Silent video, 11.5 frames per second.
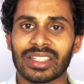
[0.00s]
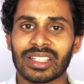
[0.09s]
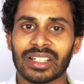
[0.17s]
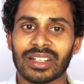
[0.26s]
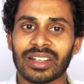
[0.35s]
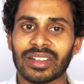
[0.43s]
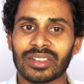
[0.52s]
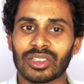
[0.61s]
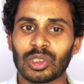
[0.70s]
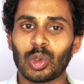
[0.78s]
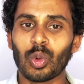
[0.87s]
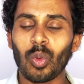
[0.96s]
the
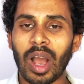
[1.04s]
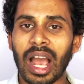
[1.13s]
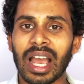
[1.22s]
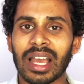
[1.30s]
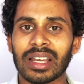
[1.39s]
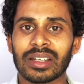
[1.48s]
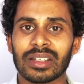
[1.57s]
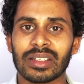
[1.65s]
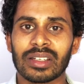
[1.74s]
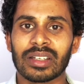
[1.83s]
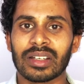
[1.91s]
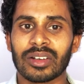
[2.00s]
dhuma
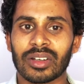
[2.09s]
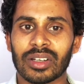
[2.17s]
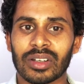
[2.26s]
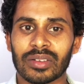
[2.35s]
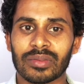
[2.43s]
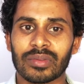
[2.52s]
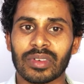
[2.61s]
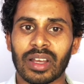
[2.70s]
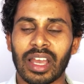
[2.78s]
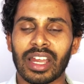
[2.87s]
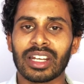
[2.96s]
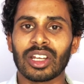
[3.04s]

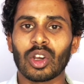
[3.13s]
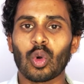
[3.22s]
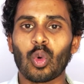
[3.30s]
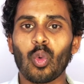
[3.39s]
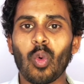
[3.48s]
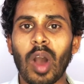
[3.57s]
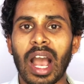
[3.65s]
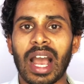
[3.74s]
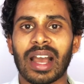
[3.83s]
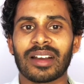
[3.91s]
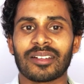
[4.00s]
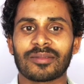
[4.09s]
and
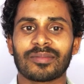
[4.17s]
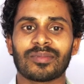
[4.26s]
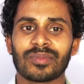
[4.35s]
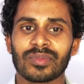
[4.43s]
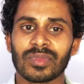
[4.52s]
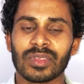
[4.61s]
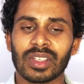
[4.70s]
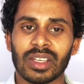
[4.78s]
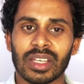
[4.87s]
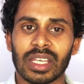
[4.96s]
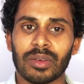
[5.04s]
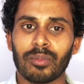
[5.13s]
kuwa,
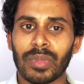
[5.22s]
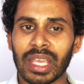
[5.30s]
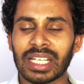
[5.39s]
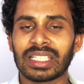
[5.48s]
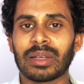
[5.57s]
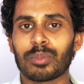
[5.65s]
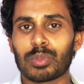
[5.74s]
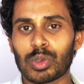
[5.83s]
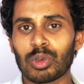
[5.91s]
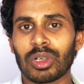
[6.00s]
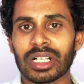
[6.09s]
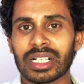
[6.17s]
make them
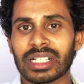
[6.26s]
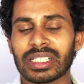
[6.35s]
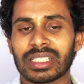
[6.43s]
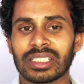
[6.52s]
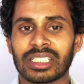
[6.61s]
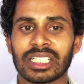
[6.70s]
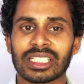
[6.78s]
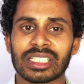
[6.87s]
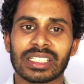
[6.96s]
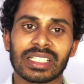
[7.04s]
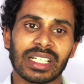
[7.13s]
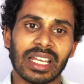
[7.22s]
plural, just
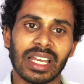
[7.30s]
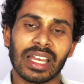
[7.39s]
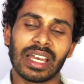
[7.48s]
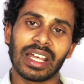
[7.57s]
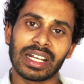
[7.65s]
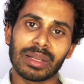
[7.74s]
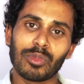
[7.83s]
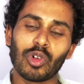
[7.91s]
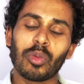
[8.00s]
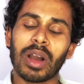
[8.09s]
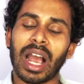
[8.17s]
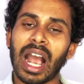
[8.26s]

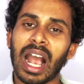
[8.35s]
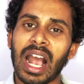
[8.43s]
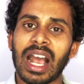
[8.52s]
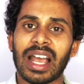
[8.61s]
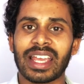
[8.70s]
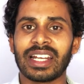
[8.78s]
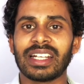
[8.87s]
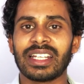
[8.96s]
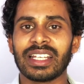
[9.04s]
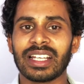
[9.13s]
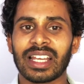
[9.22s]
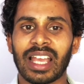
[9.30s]
remove a
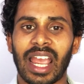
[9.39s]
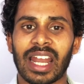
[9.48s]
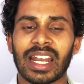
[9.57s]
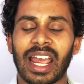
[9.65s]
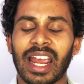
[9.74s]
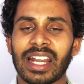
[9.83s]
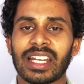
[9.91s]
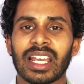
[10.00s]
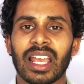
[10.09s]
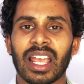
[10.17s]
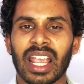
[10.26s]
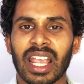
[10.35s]
ending and add
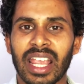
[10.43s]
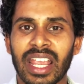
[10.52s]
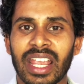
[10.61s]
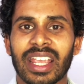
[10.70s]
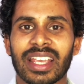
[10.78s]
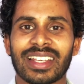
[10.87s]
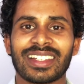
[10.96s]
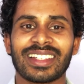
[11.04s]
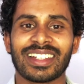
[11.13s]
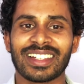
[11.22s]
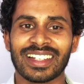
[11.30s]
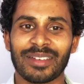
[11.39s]
a.
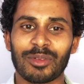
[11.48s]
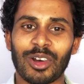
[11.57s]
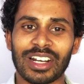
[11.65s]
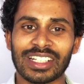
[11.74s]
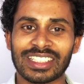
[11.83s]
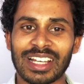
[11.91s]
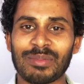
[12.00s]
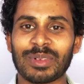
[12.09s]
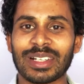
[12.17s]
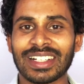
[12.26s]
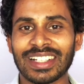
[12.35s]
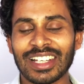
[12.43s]
For example,